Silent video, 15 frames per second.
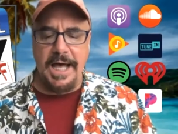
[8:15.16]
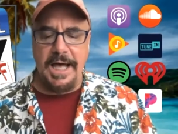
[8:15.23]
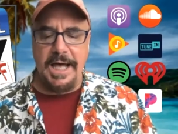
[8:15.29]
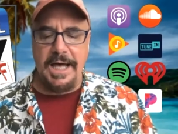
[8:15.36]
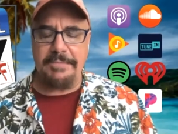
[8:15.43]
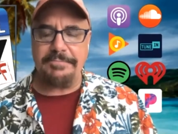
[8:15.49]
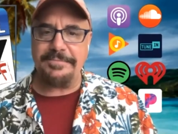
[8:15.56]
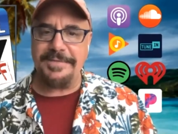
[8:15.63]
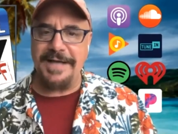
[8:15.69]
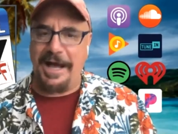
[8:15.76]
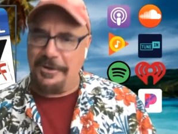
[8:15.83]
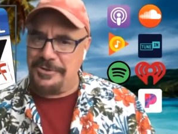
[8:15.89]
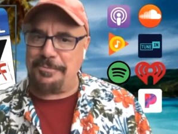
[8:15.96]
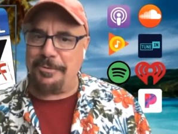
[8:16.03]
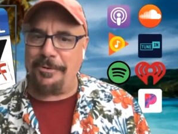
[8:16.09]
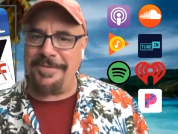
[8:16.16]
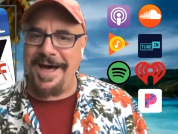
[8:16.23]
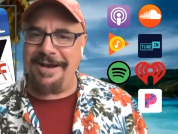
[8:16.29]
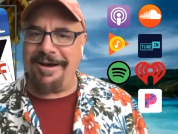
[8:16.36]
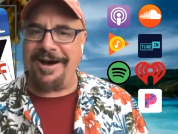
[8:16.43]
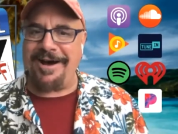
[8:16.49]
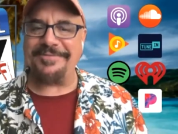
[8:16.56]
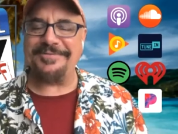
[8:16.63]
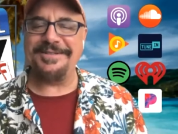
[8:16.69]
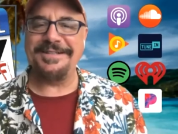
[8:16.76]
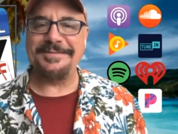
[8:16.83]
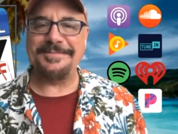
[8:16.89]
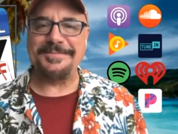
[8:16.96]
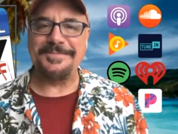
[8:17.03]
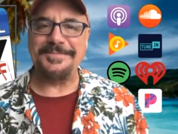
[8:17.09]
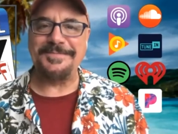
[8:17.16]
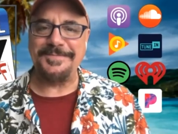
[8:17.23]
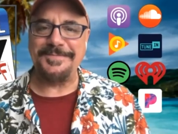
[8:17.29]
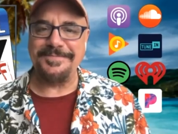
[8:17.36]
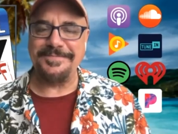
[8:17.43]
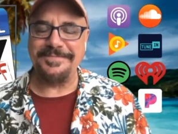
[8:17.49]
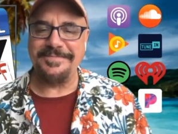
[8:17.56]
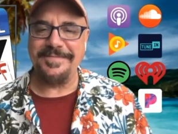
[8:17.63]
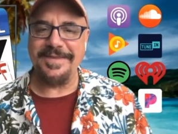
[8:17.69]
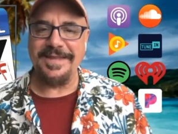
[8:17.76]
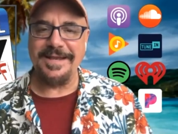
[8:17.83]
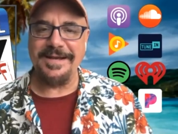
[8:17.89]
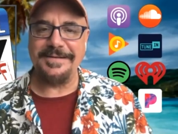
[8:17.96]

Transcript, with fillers: Uh, how'd you pull that off? Oh,